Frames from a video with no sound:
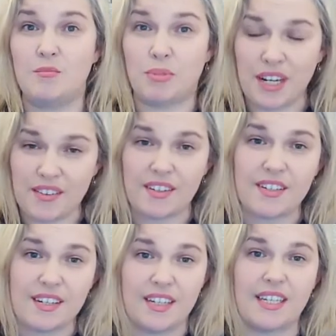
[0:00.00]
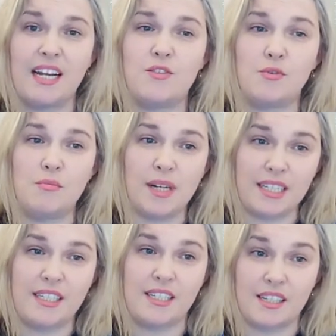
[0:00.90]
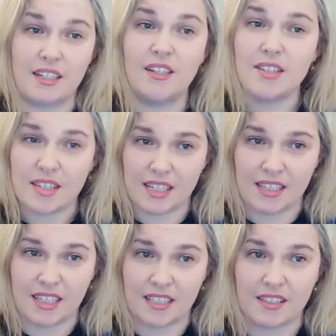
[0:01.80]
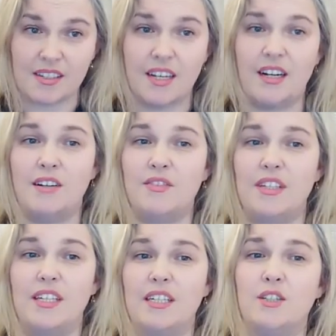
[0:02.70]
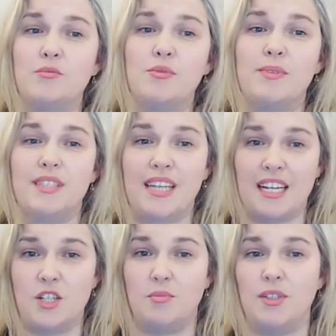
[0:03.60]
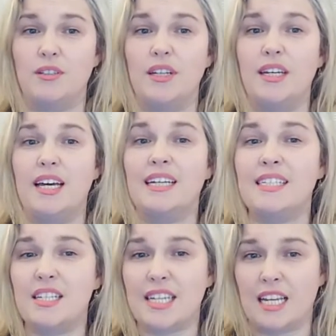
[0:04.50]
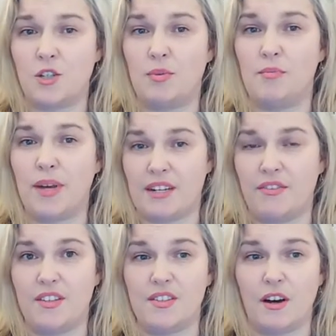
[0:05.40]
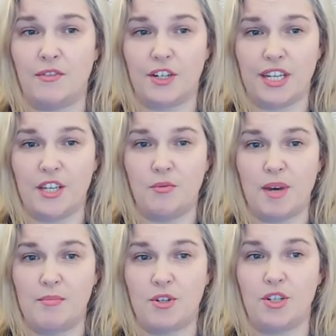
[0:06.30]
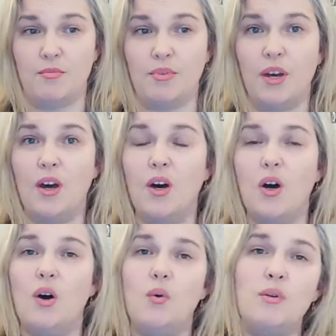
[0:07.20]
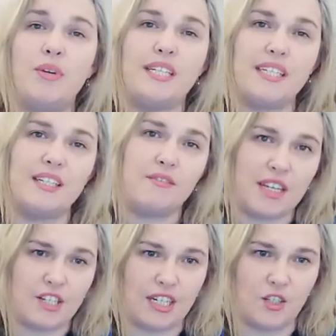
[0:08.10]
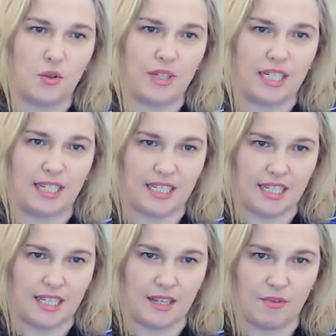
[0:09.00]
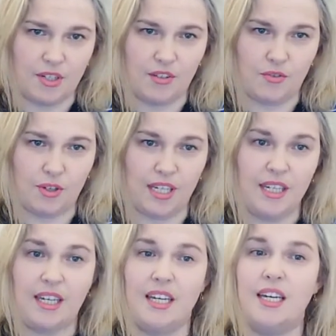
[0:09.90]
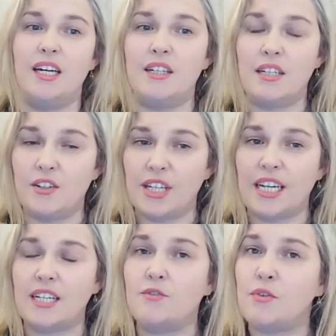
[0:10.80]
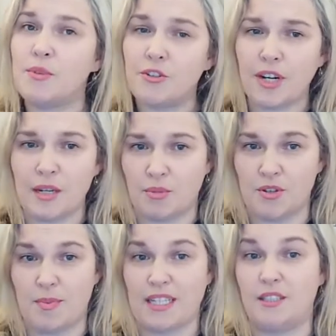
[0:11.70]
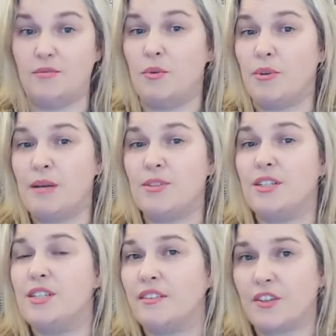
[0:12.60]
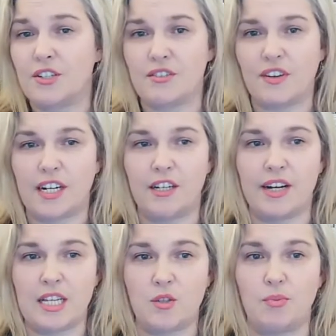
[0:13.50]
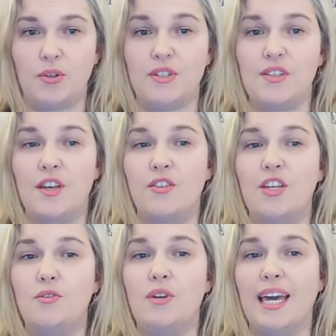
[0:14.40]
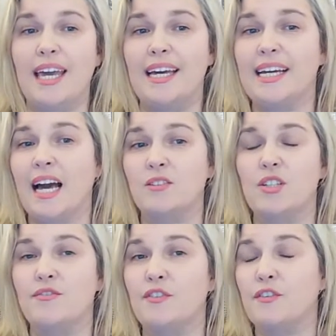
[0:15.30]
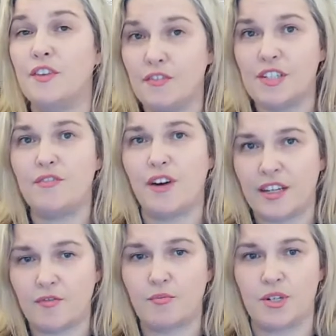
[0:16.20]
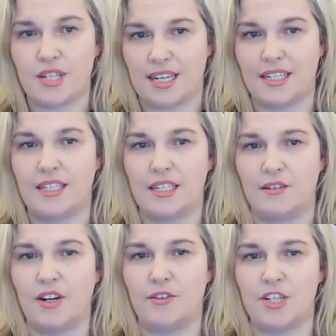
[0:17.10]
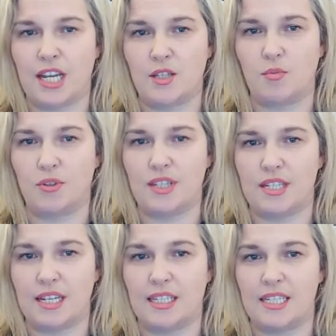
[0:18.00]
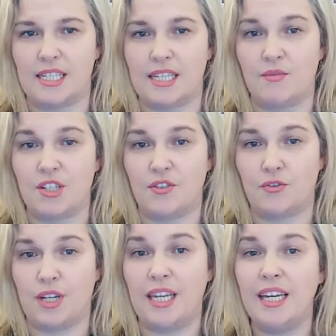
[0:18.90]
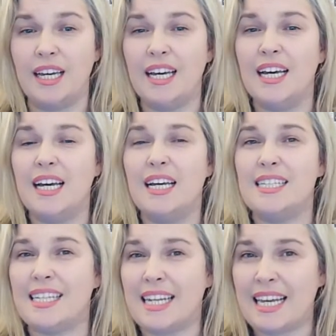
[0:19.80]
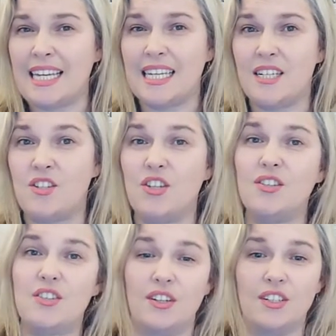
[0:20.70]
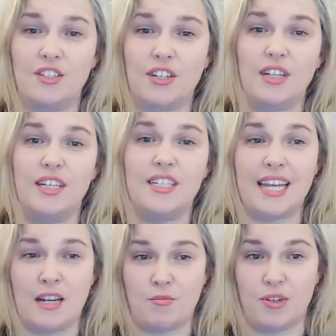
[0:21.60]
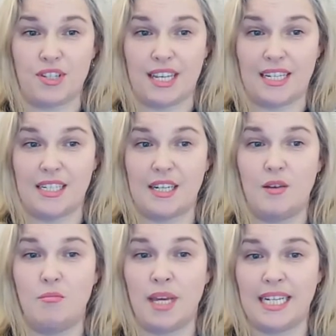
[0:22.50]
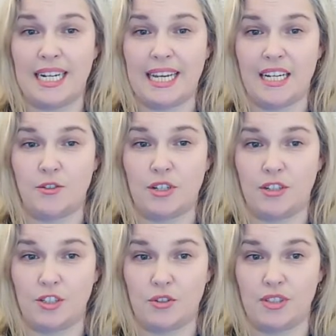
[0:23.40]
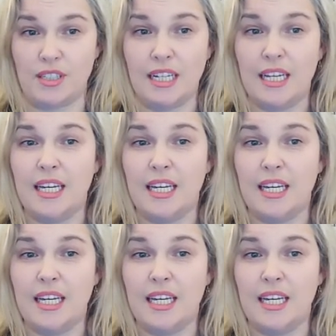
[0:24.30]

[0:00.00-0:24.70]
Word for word: And Brexit, it has reminded us in Ireland of the innumerable tangible and intangible benefits of our EU membership. When we did eventually join in 1973, looking at it from a trade perspective, we were able to diversify our exports. The UK accounted for 55% of Irish exports in 1973 Today, it is just under 10%, mainly agricultural.